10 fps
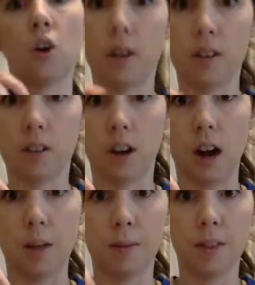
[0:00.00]
corn
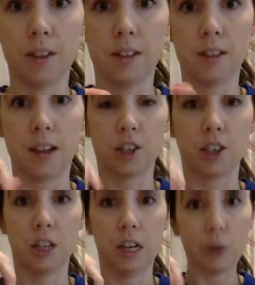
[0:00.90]
syrup. This is
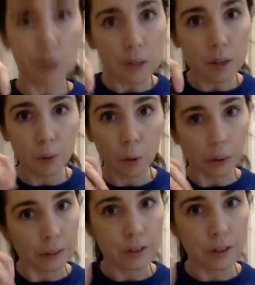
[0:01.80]
actually wholesome
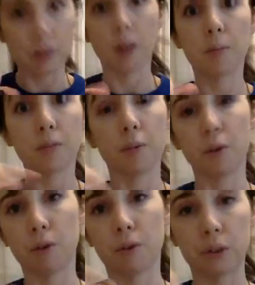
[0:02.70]
corn syrup from
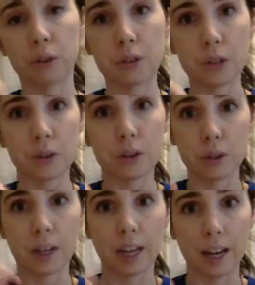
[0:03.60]
Whole Foods, so it's
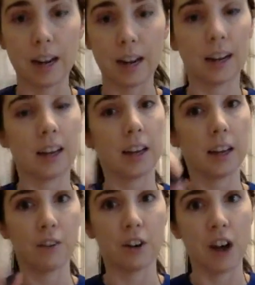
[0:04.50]
organic.
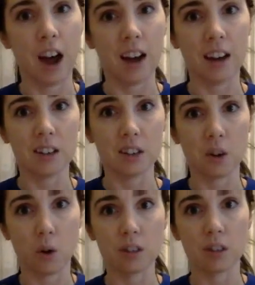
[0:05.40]
If you're not into
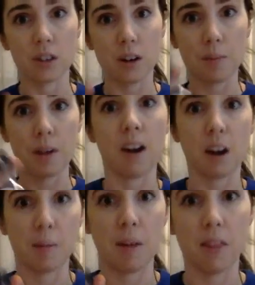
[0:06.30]
corn syrup, I
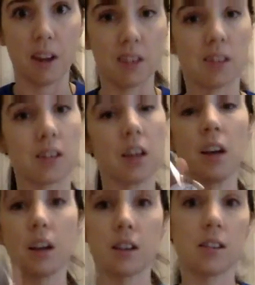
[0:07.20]
recommend this
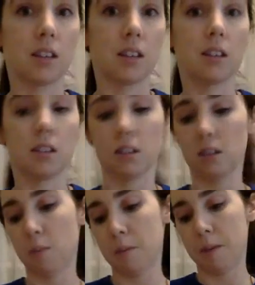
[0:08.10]
because it's at least a
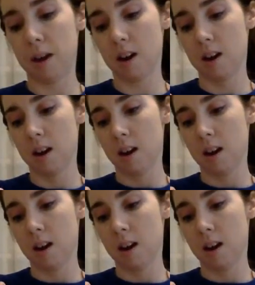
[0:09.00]
little bit better.